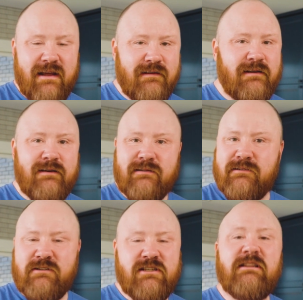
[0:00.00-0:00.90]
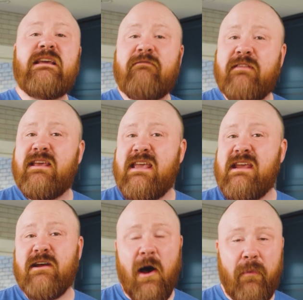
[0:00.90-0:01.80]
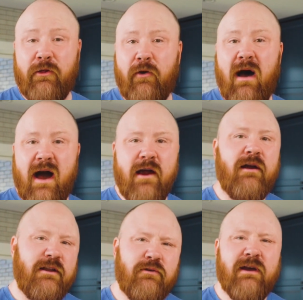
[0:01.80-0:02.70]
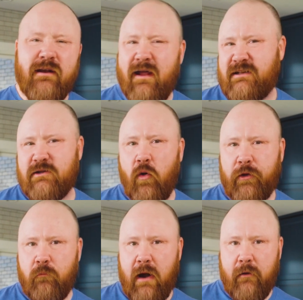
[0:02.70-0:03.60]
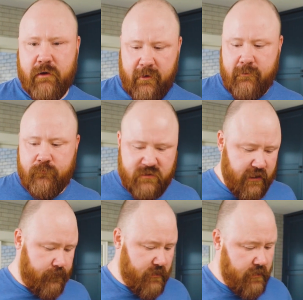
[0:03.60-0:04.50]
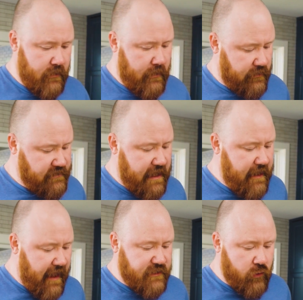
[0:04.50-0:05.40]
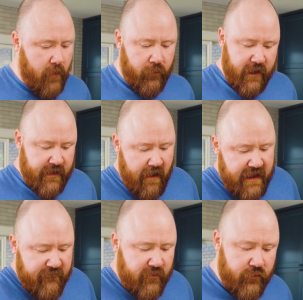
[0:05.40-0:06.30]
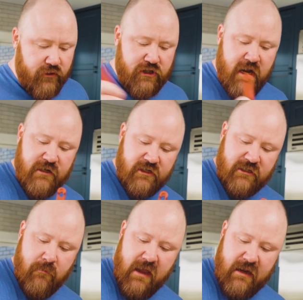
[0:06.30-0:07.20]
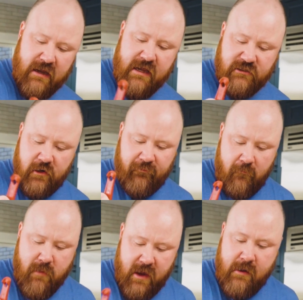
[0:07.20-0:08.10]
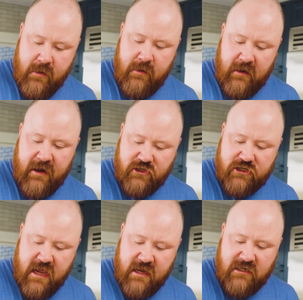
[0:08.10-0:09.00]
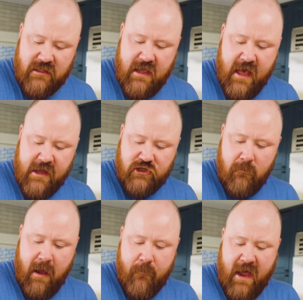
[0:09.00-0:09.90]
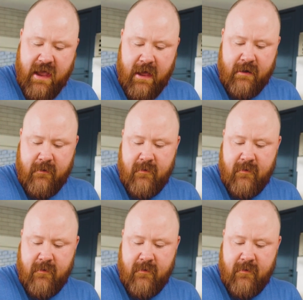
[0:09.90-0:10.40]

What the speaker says: it, just leave the heat up a little higher and you'll get a nice golden brown color. So let's get it out to our plate. Now I give it a little shake just to make it easier for me. Kind of shake it to the edge of my pan.